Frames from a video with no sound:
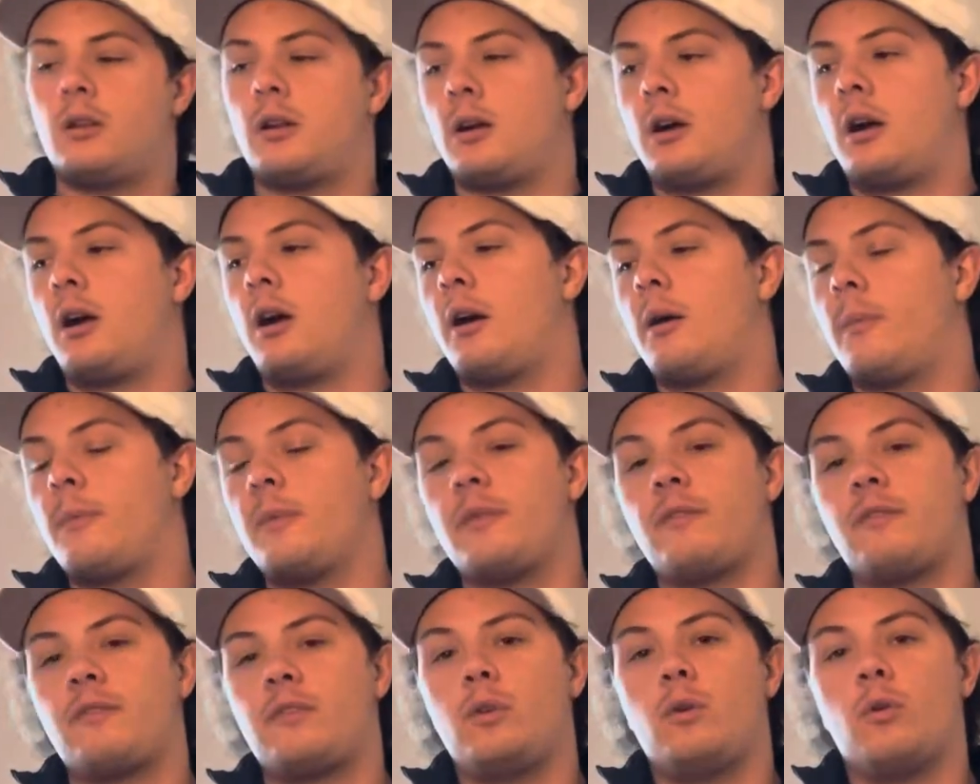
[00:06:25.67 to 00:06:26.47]

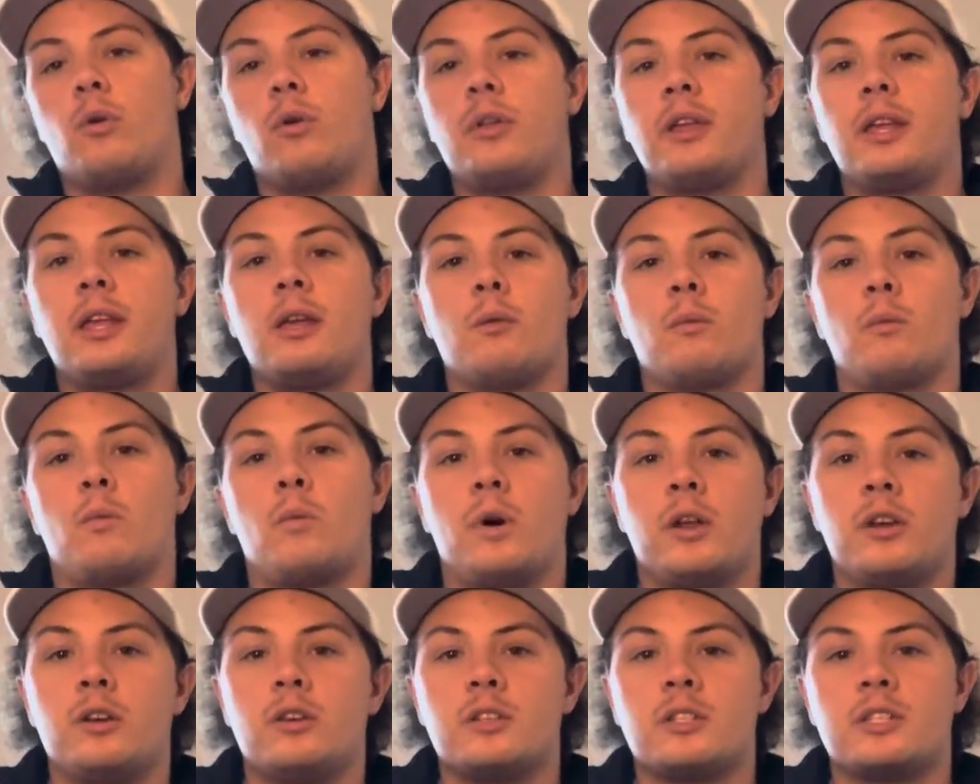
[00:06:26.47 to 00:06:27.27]
If you only get
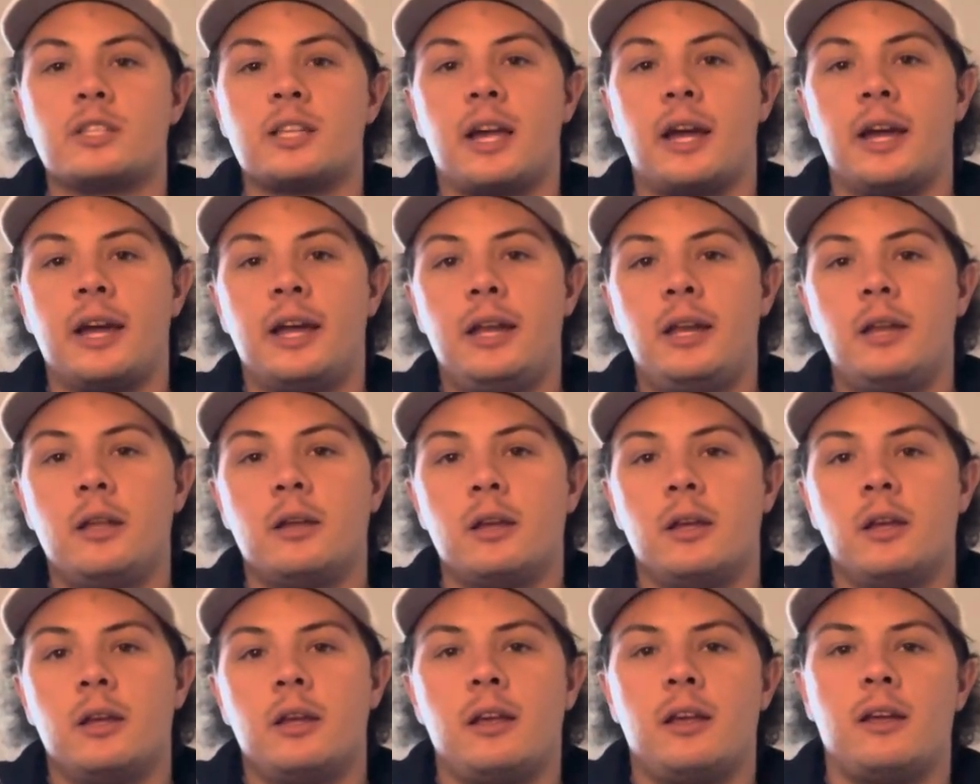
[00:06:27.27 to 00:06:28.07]
one side,
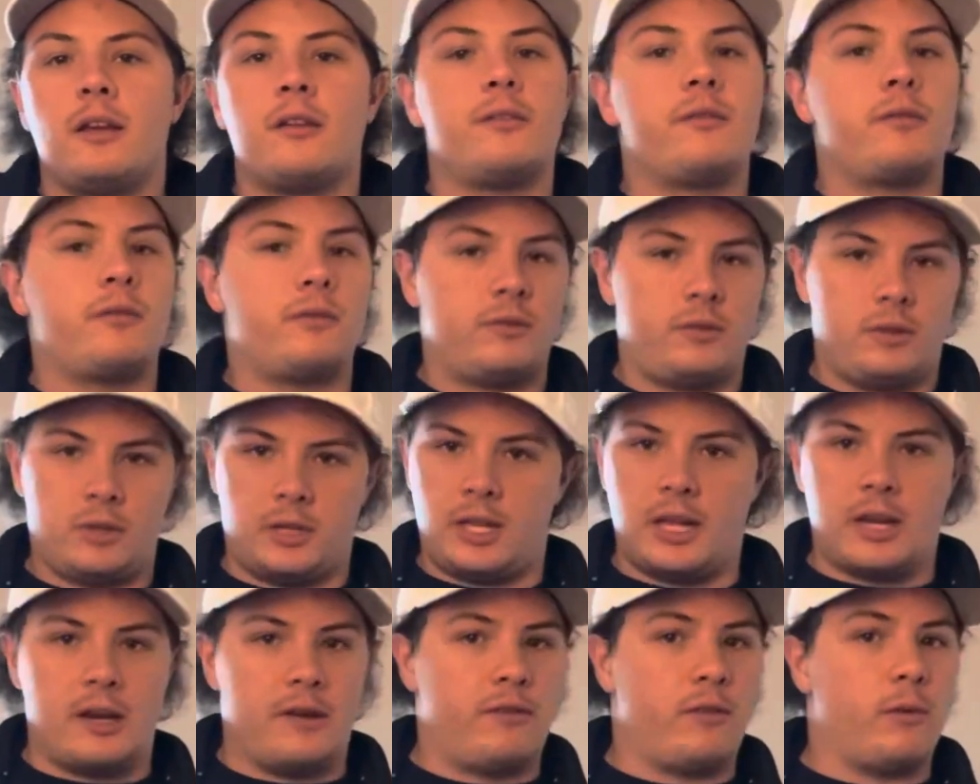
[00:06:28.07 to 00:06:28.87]
if
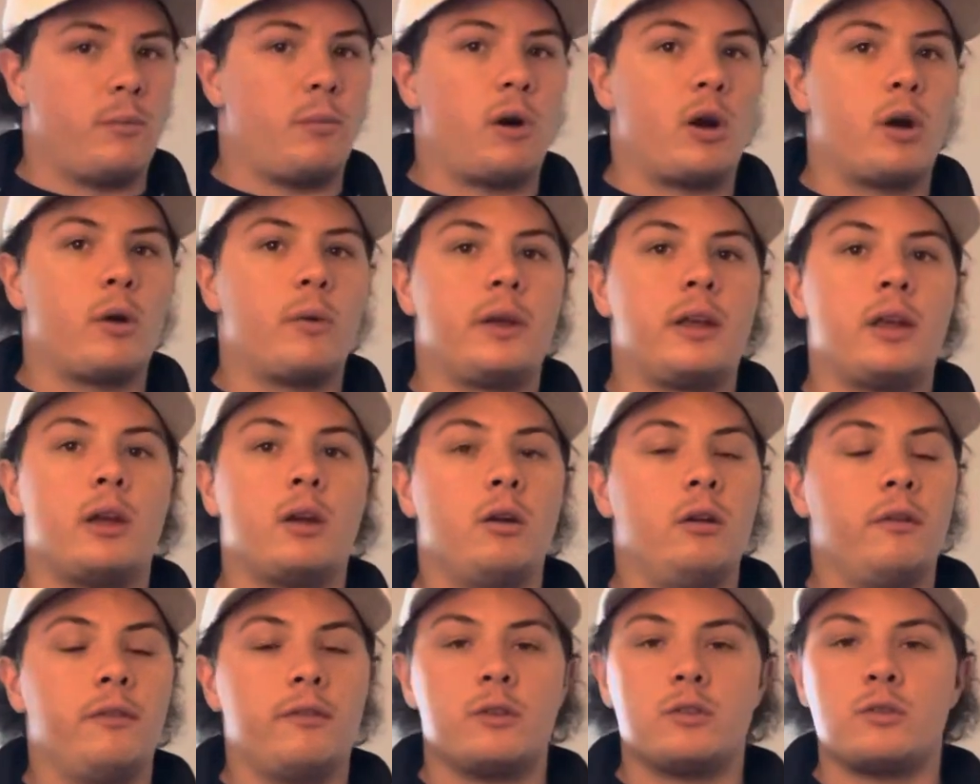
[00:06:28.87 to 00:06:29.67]
you're borrowing
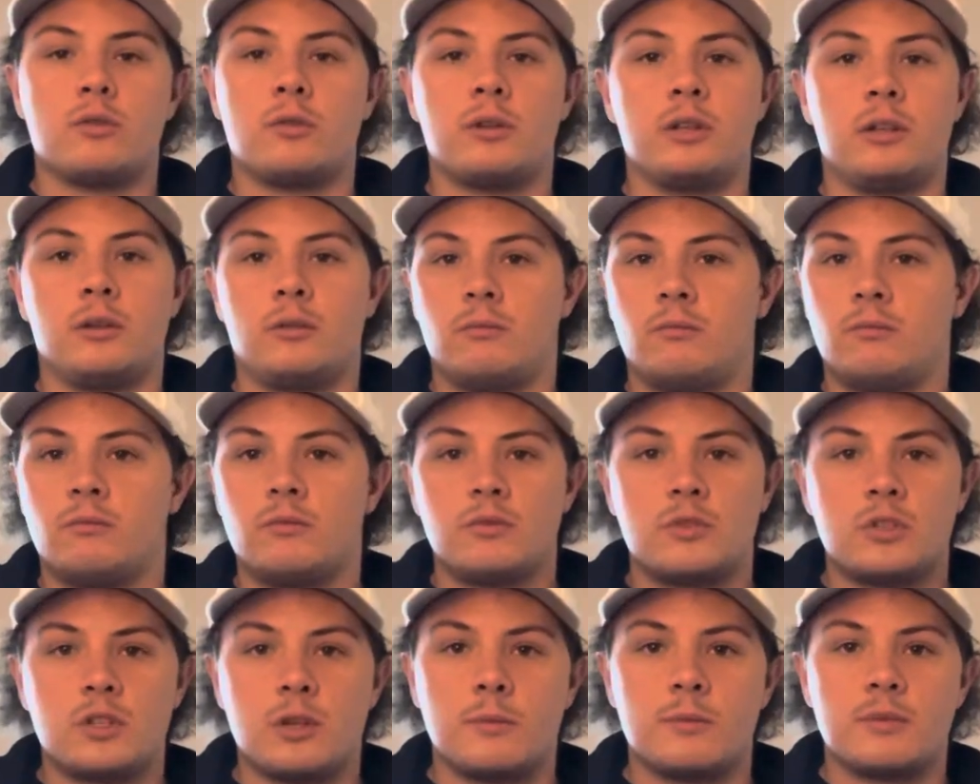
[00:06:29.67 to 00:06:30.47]
gear, if there's only
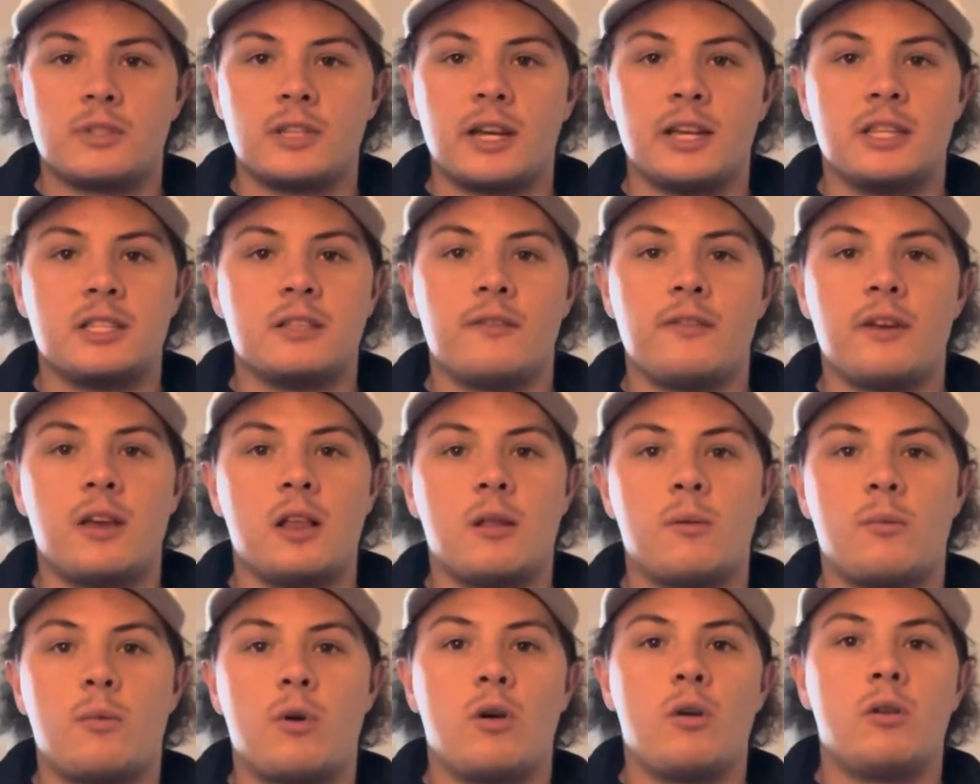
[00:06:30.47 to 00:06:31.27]
some sides
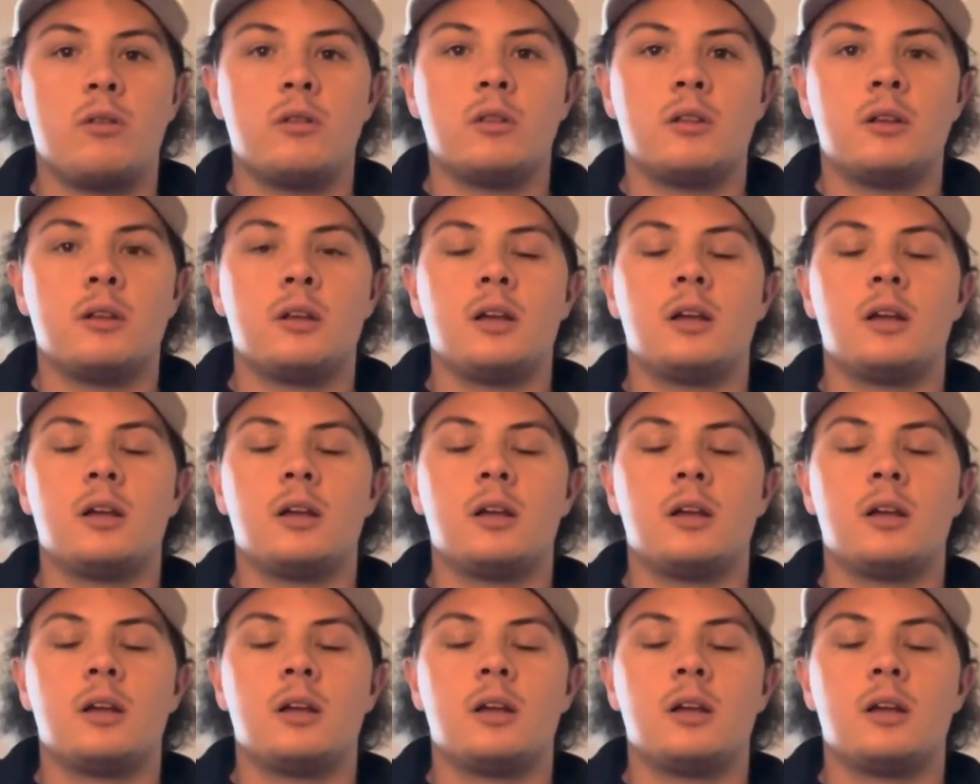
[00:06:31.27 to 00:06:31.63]
available,